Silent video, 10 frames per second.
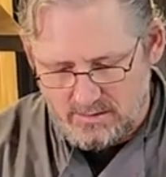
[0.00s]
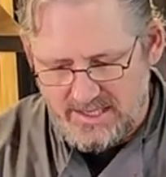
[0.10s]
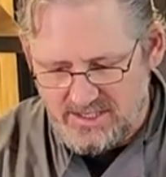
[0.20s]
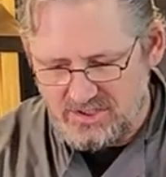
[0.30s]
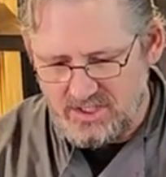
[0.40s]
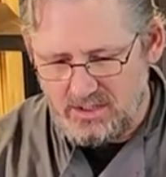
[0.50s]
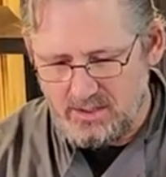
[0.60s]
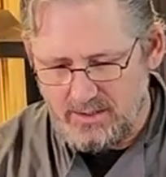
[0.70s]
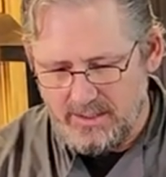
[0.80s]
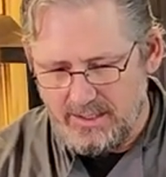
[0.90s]
taste it,
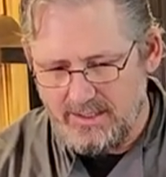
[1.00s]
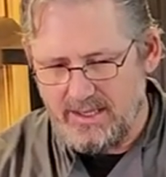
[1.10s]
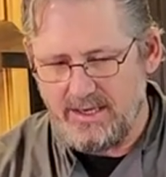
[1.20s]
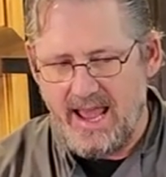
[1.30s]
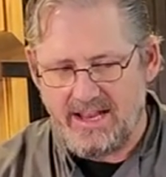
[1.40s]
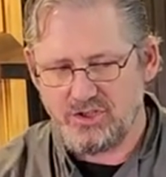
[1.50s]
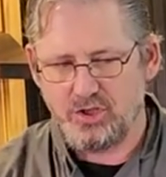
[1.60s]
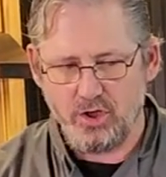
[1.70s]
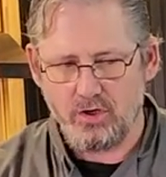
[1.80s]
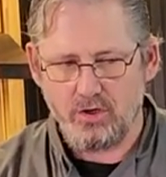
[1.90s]
and then add
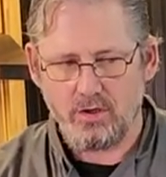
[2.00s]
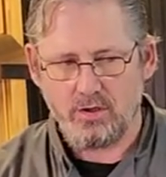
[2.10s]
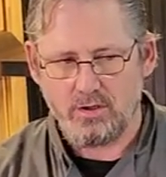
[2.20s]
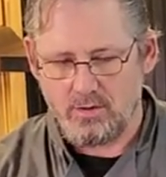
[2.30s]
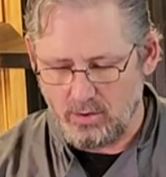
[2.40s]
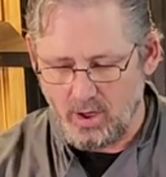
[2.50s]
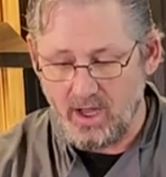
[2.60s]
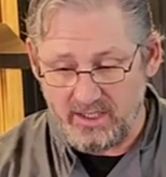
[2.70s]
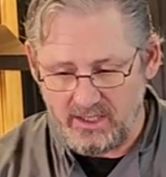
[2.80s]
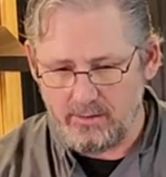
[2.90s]
sugar or
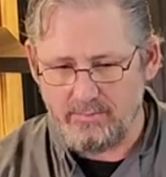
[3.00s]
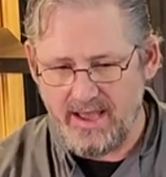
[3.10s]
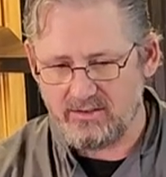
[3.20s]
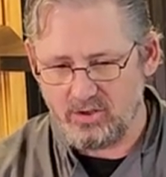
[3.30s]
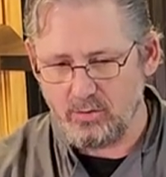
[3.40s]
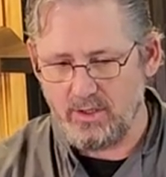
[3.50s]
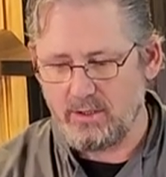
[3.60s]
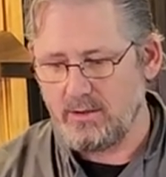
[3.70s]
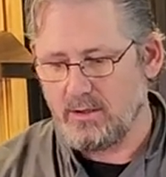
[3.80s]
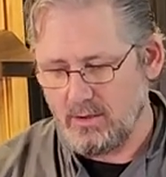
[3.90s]
honey back to it,
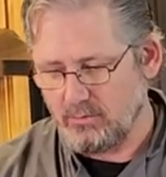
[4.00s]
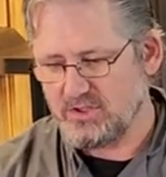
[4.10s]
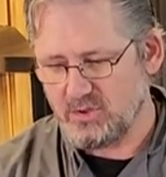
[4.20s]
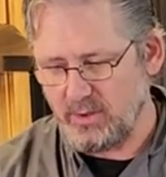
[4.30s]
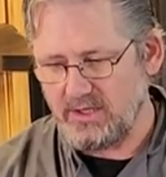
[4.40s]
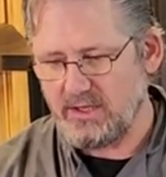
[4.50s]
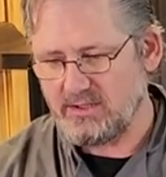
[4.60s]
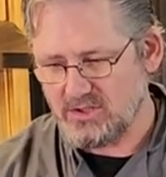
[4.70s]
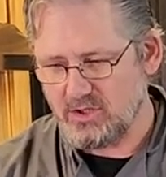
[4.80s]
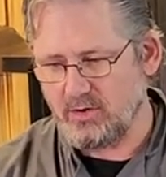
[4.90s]
resweeten
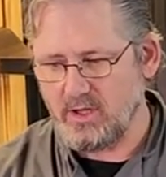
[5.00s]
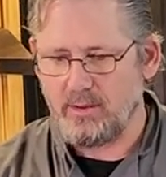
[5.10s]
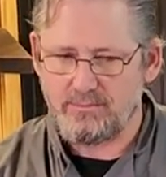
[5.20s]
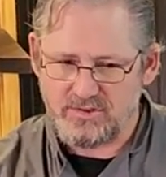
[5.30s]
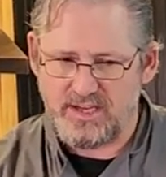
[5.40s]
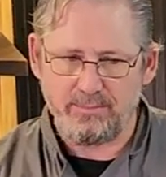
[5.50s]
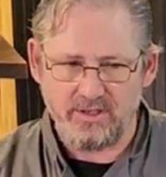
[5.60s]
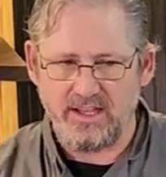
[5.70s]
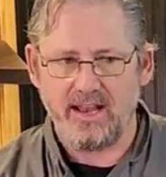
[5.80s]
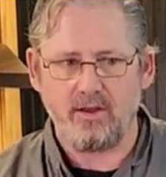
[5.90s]
it, stir it up, sample
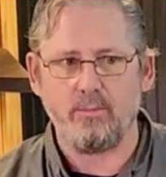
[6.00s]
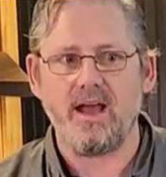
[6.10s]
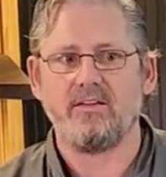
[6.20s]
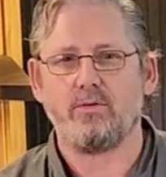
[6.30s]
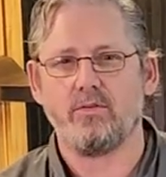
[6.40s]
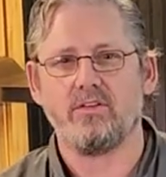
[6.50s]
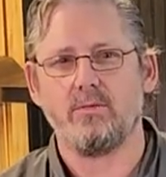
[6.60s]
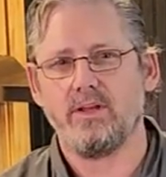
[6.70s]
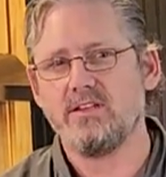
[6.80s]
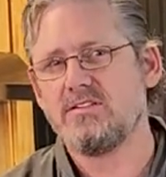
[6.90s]
it again, and go back and forth
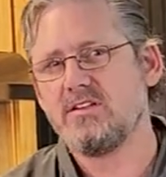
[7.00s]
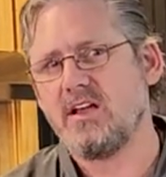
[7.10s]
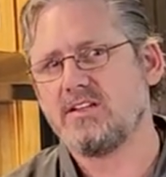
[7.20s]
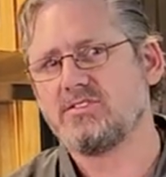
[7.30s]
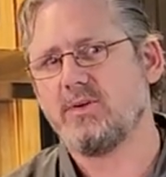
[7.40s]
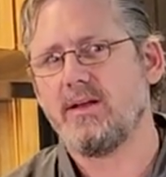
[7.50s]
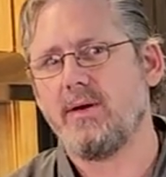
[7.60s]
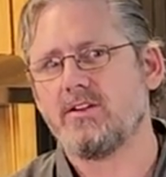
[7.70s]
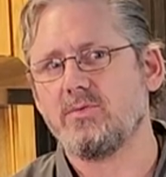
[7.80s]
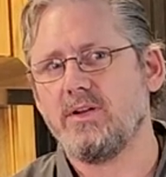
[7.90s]
until we get just the right
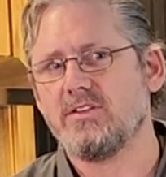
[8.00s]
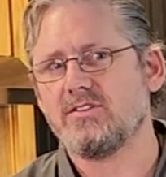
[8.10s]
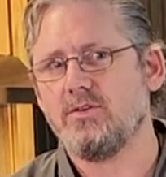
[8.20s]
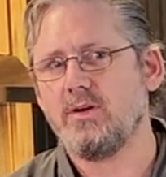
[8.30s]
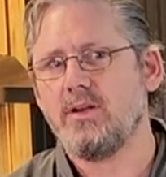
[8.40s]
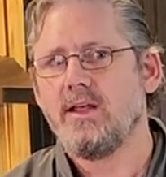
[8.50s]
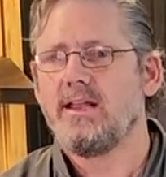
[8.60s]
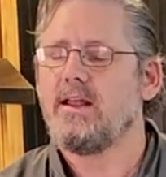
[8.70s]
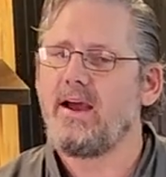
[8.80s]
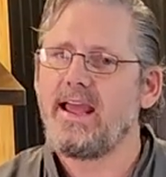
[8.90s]
amount of sweetness to it.
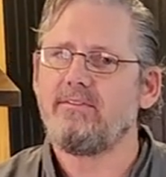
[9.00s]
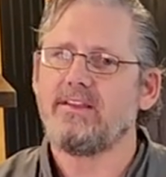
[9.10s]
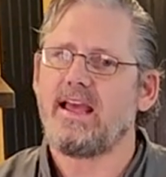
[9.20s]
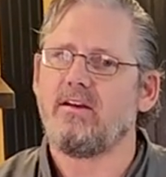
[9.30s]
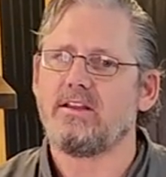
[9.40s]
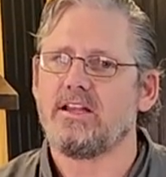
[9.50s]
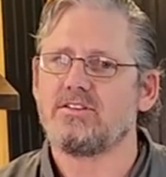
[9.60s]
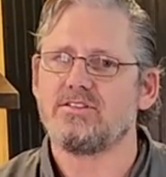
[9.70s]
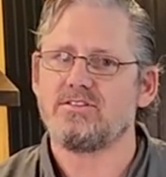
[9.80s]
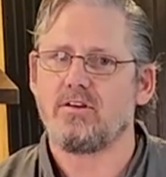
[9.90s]
Now I have the
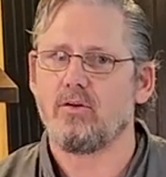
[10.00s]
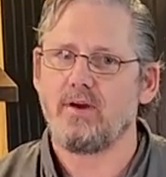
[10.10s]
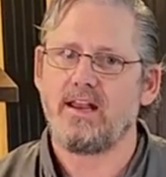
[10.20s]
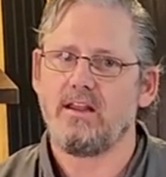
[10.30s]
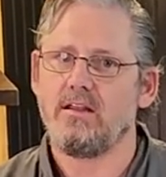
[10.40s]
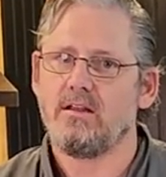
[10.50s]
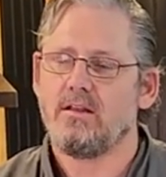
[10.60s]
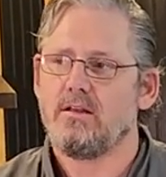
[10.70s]
calculations already,